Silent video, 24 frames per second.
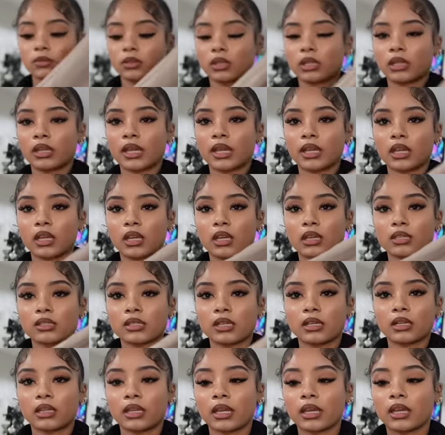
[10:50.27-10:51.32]
with leggings
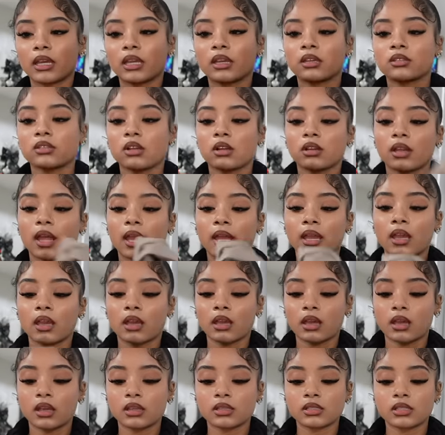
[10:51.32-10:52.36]
and the leggings are like
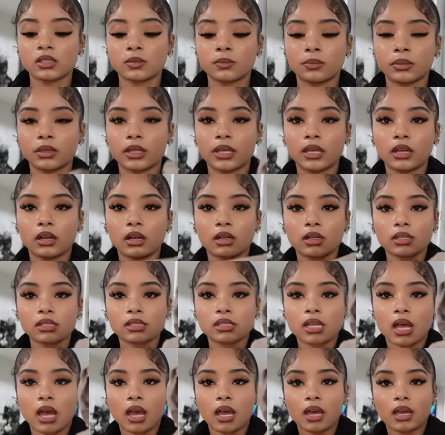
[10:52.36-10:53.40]
split on the
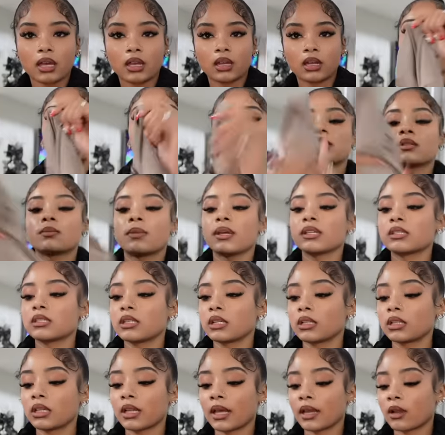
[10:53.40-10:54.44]
side. It's
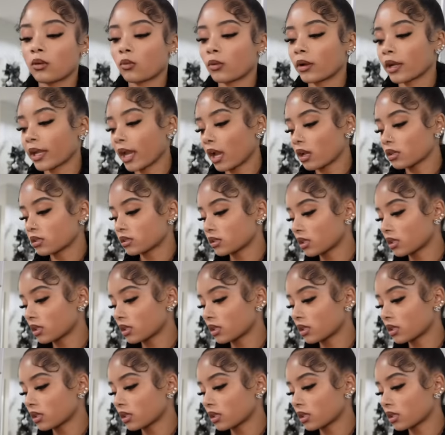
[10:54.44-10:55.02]
basically like a workout